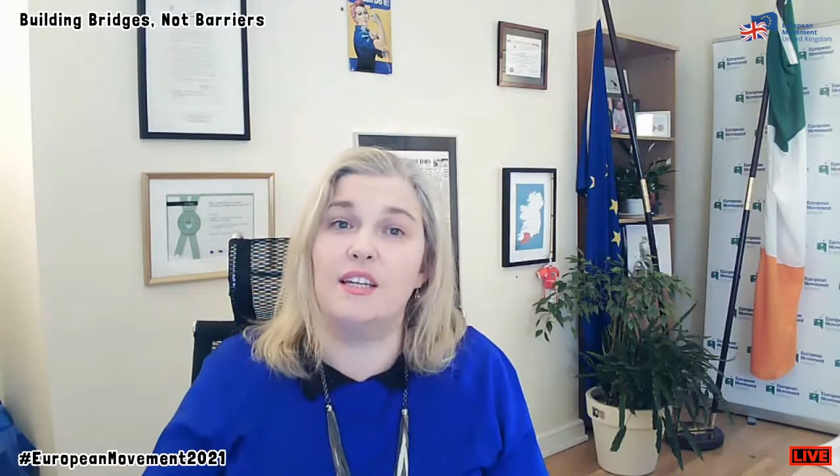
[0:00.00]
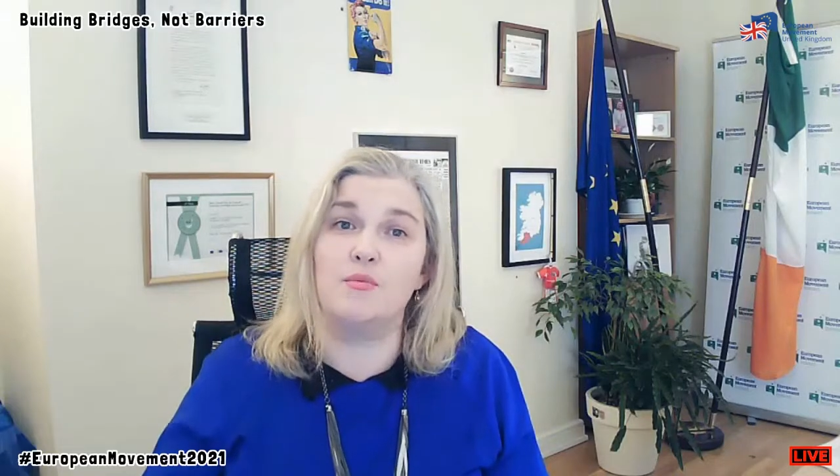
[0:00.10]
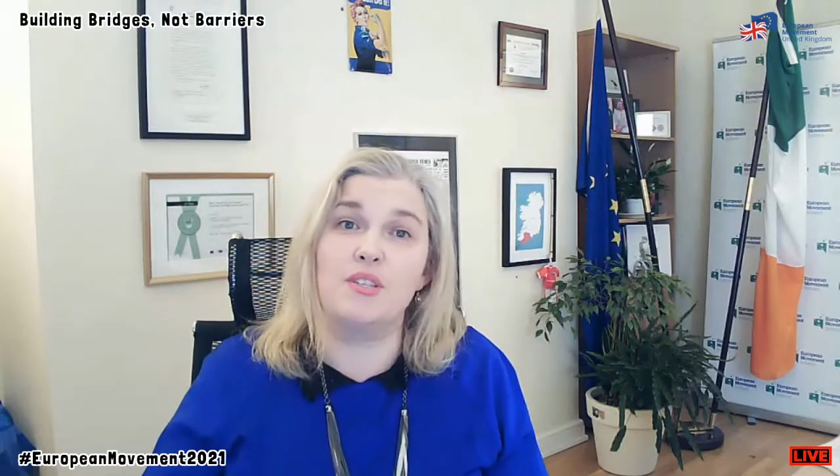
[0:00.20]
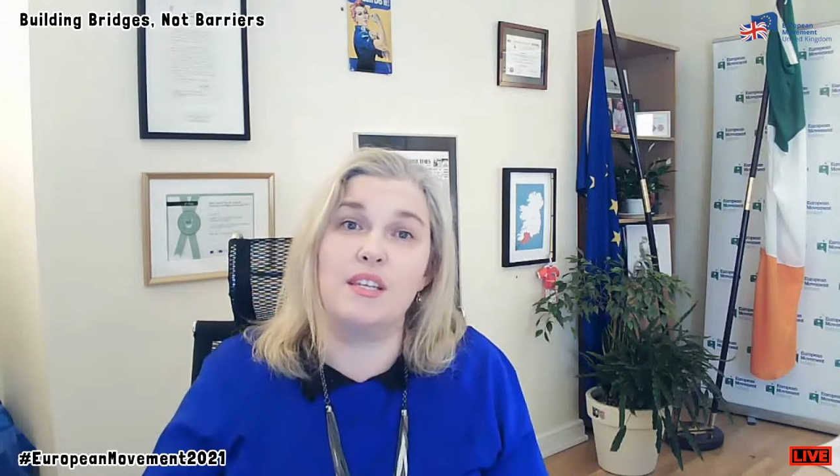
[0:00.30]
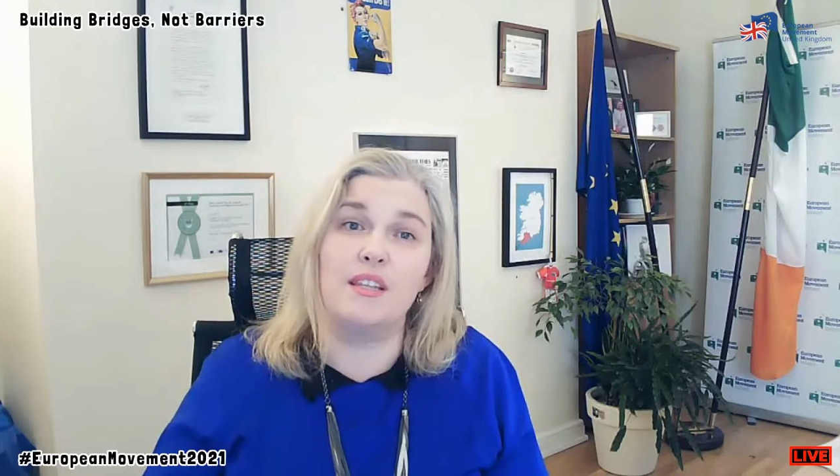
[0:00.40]
that
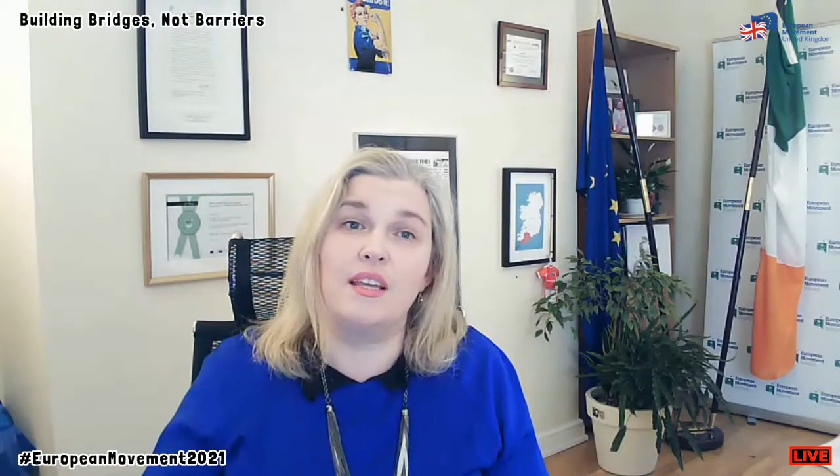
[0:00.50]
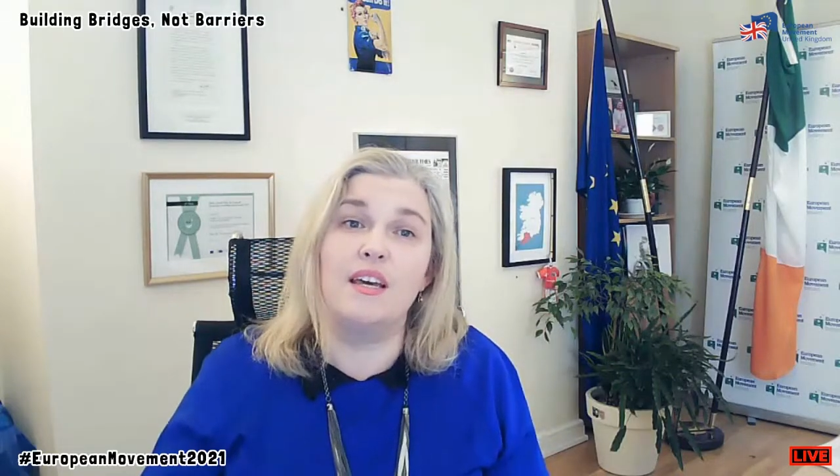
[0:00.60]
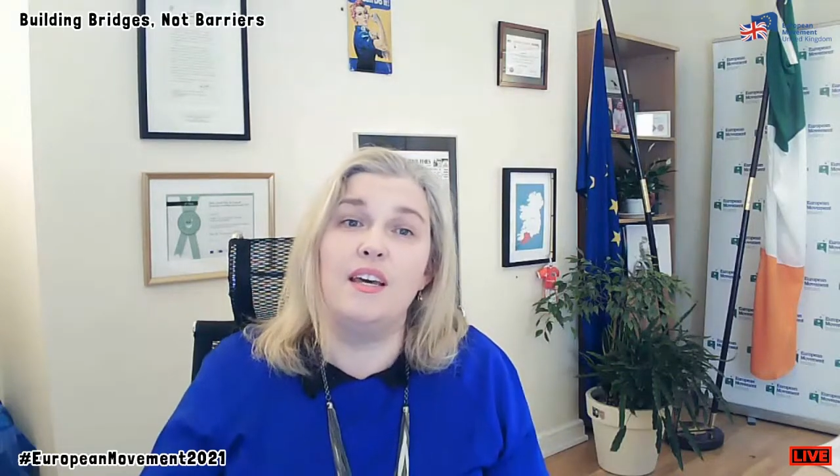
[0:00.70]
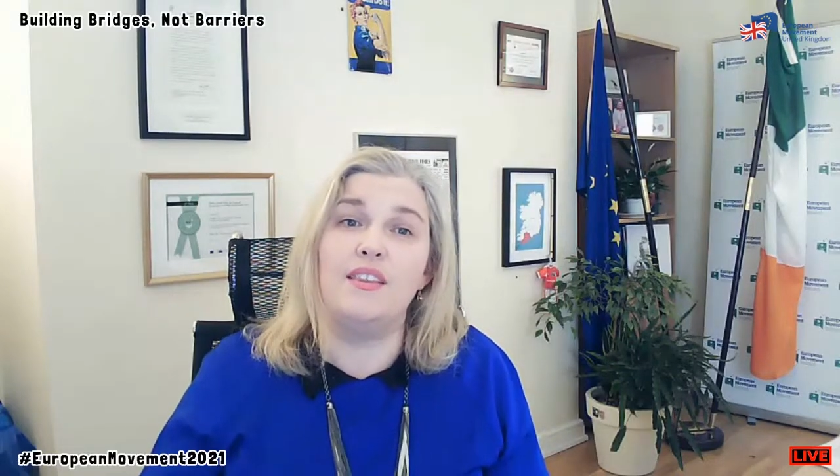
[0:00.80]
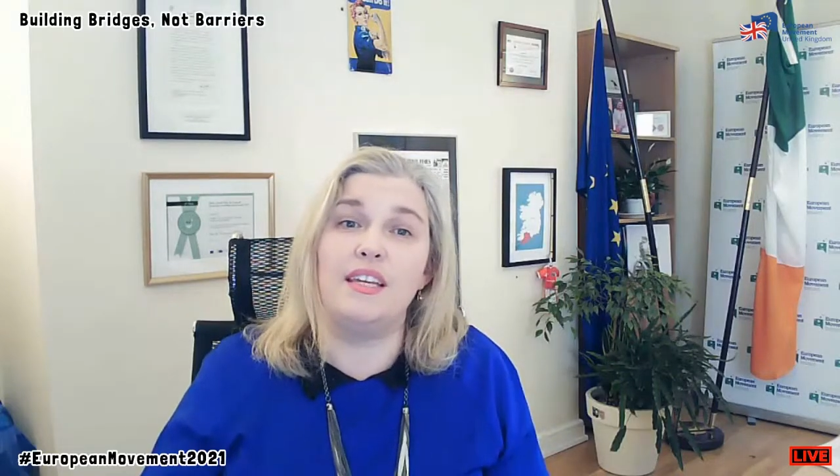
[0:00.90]
was in
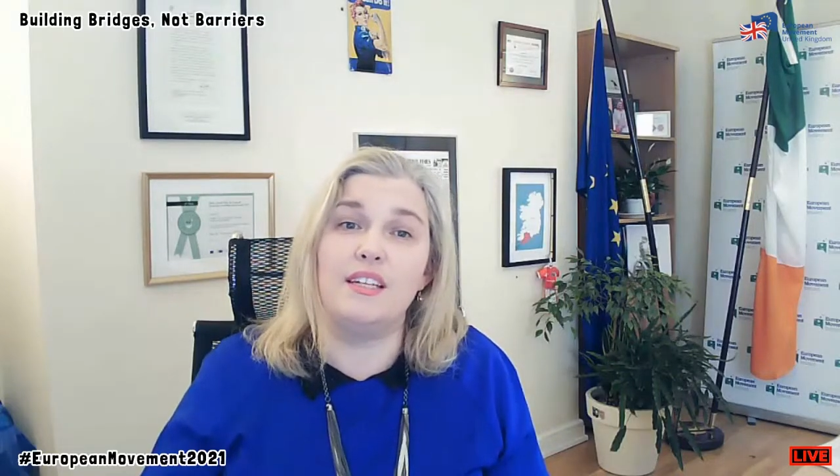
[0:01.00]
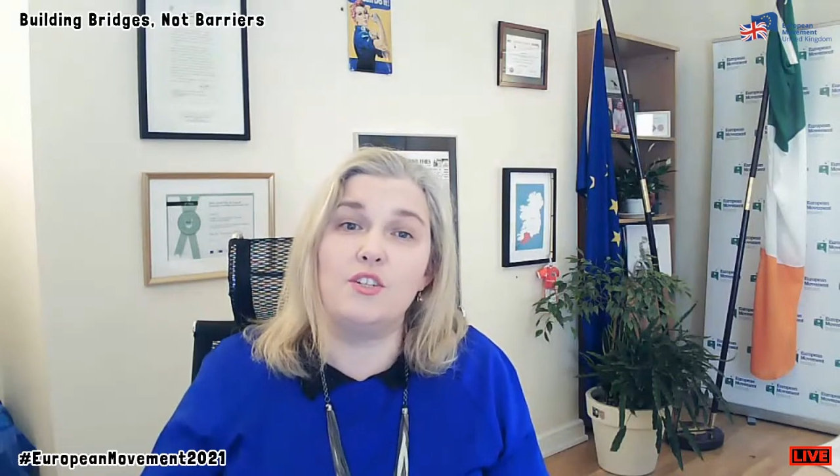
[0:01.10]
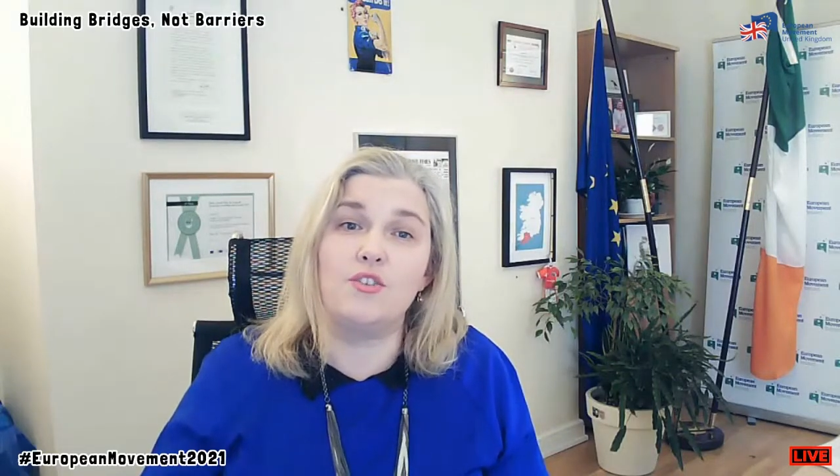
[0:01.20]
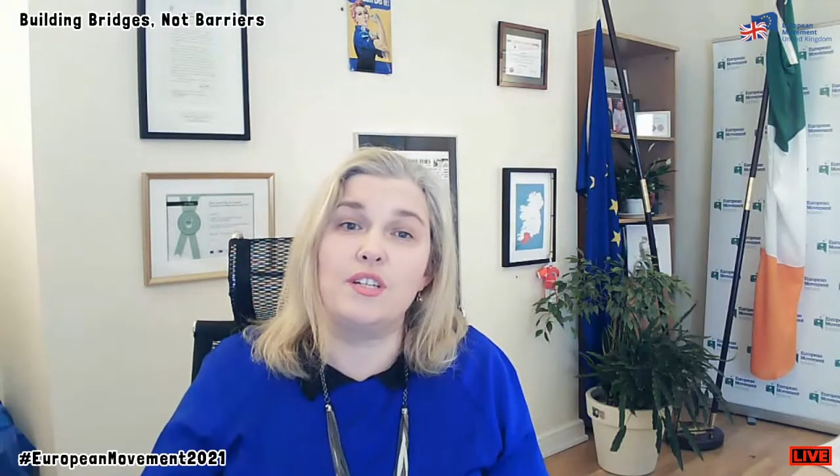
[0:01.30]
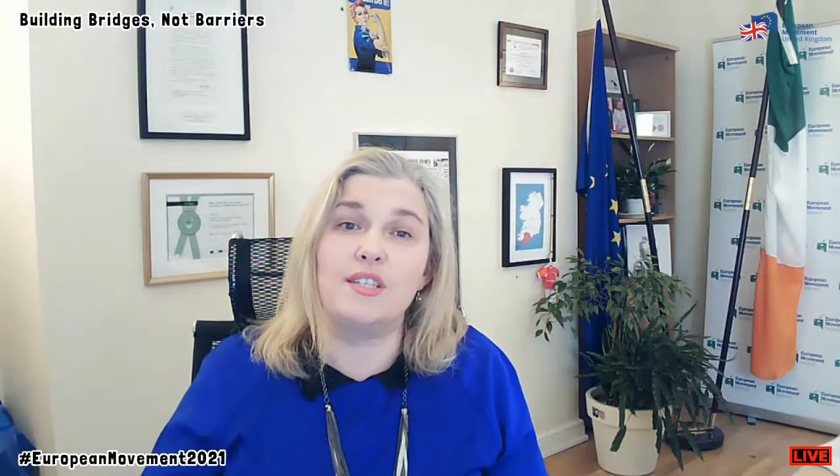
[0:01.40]
the
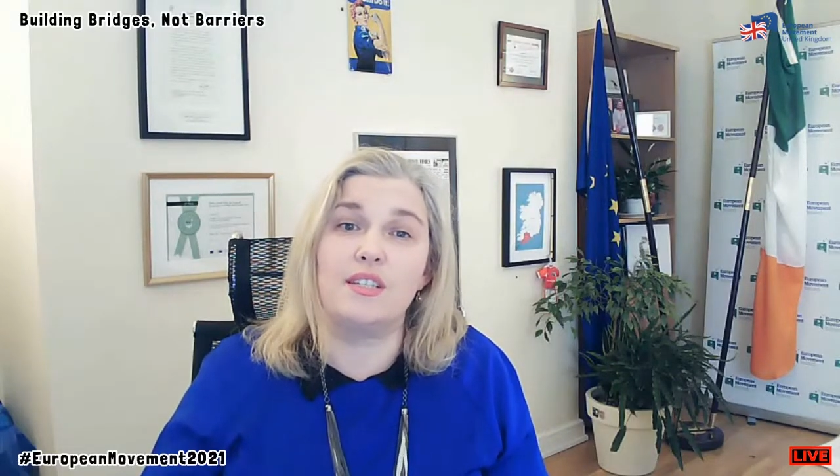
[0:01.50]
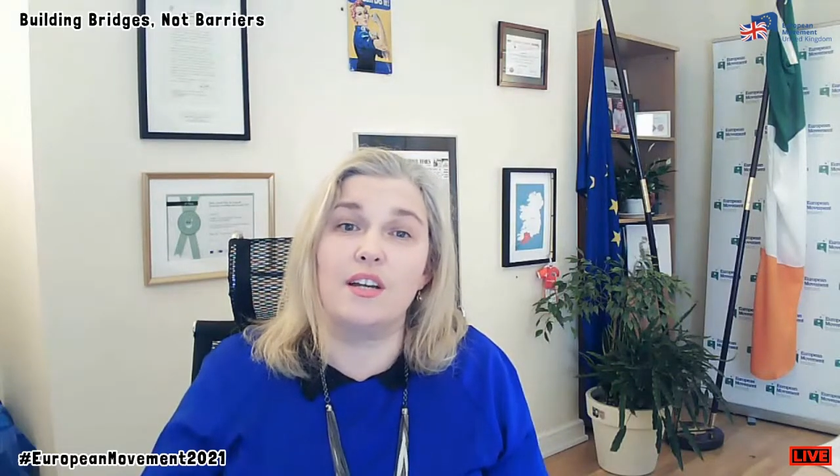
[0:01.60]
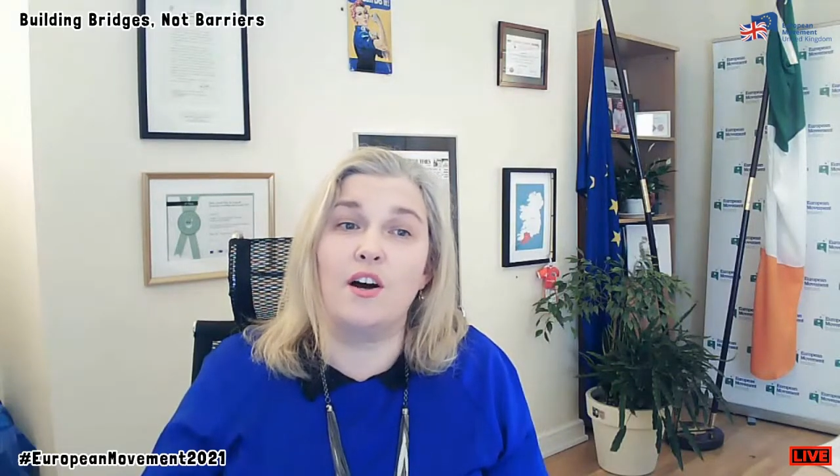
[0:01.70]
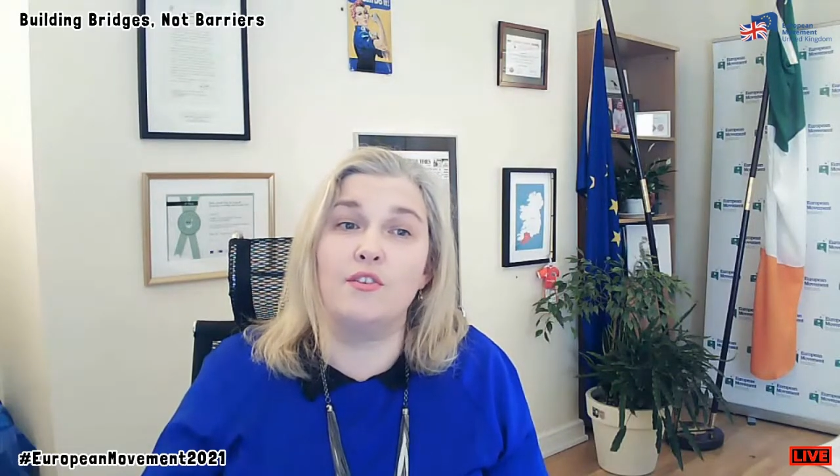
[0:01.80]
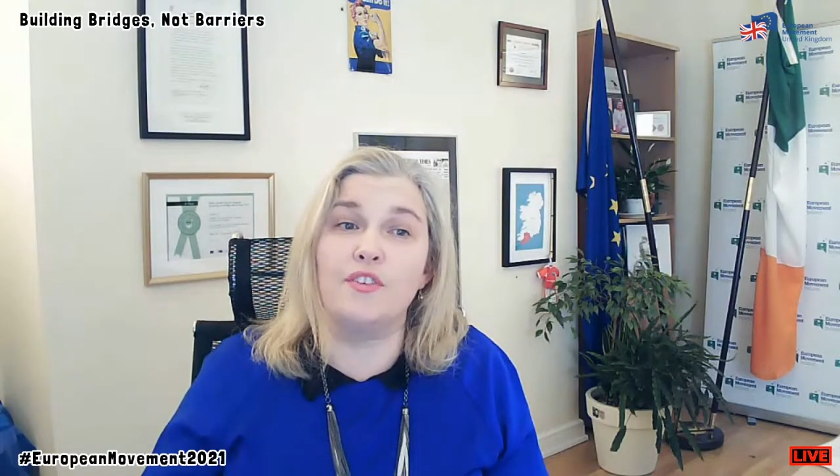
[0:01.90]

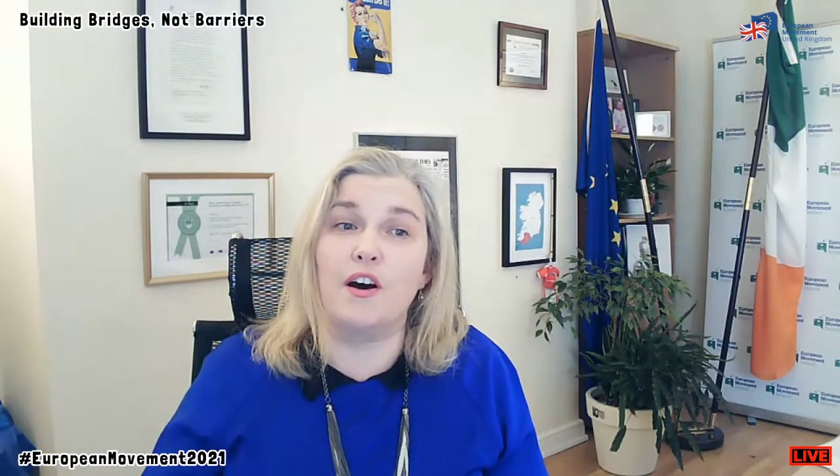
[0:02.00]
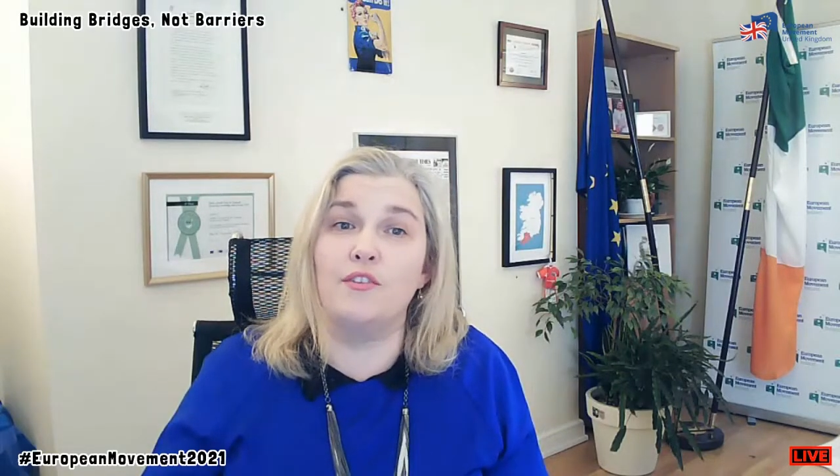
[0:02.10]
interests of,